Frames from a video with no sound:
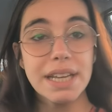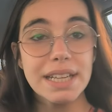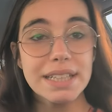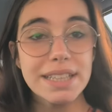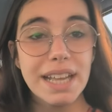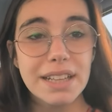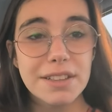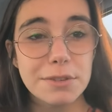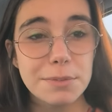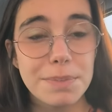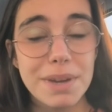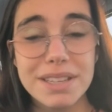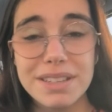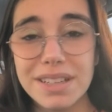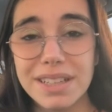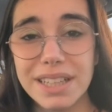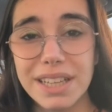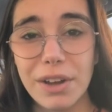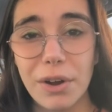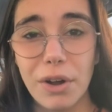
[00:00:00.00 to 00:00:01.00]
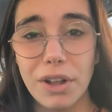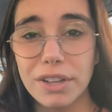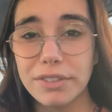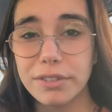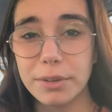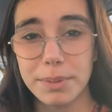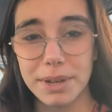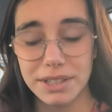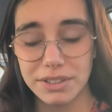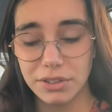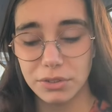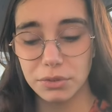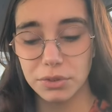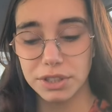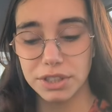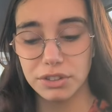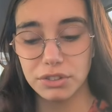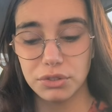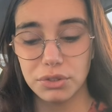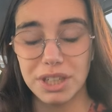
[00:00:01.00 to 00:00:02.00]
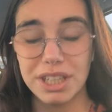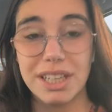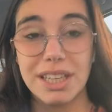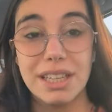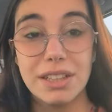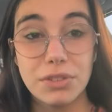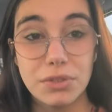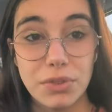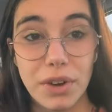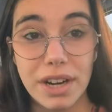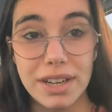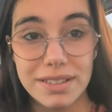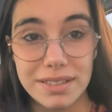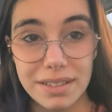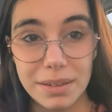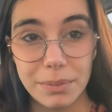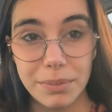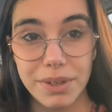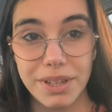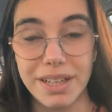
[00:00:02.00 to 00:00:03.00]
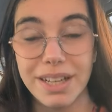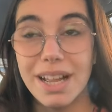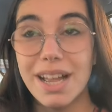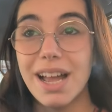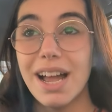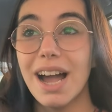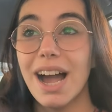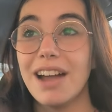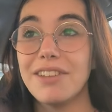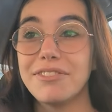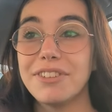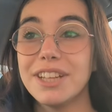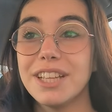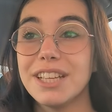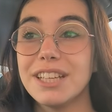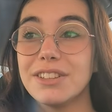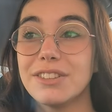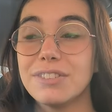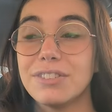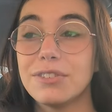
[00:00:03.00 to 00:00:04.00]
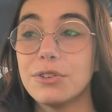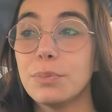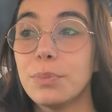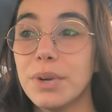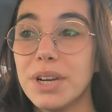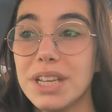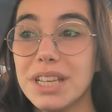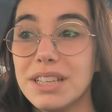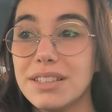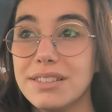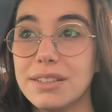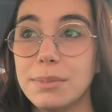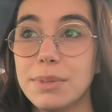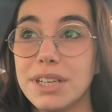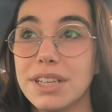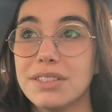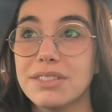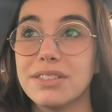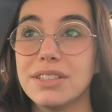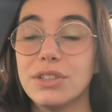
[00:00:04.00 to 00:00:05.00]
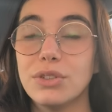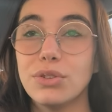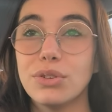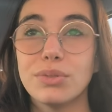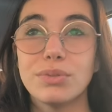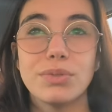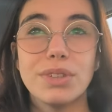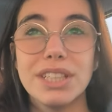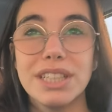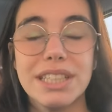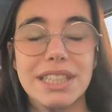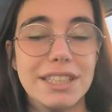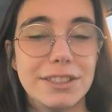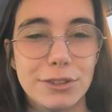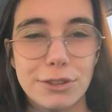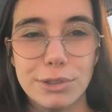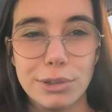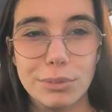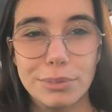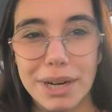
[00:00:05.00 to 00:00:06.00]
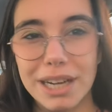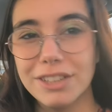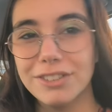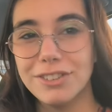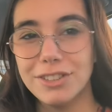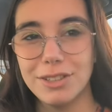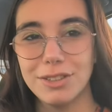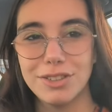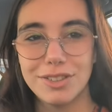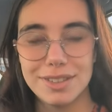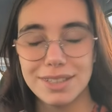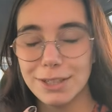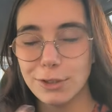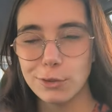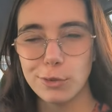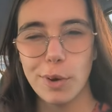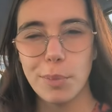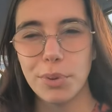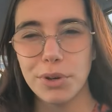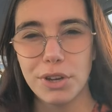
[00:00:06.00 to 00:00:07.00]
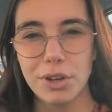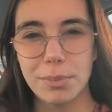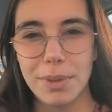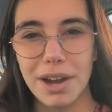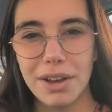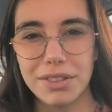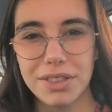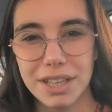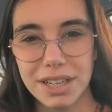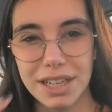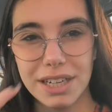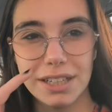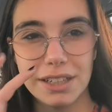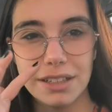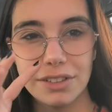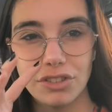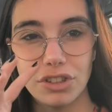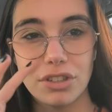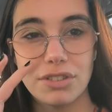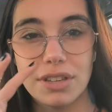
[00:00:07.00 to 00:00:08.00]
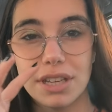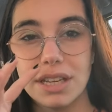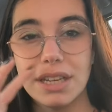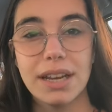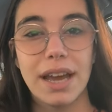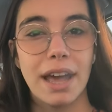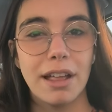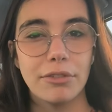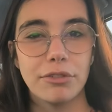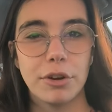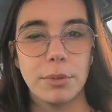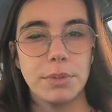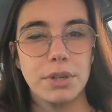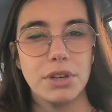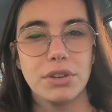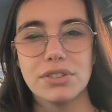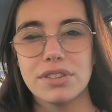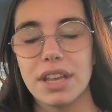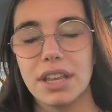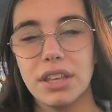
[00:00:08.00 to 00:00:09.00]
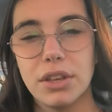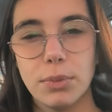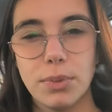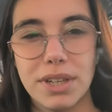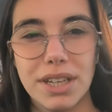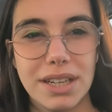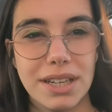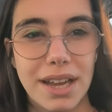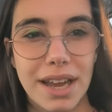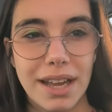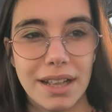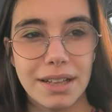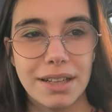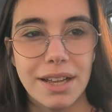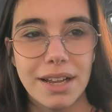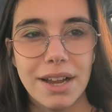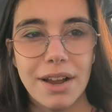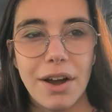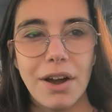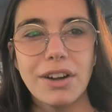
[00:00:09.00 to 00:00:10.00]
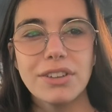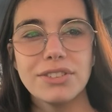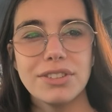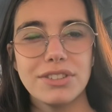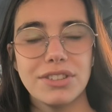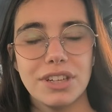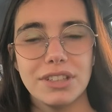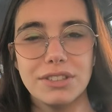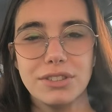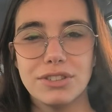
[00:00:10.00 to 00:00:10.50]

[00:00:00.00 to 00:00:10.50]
And that's basically all of the basis for this trick. It's very simple. I feel like it's super easy because you don't really need to do much. You just need to open your mouth and then just inhale from your nose like you would inhale oxygen.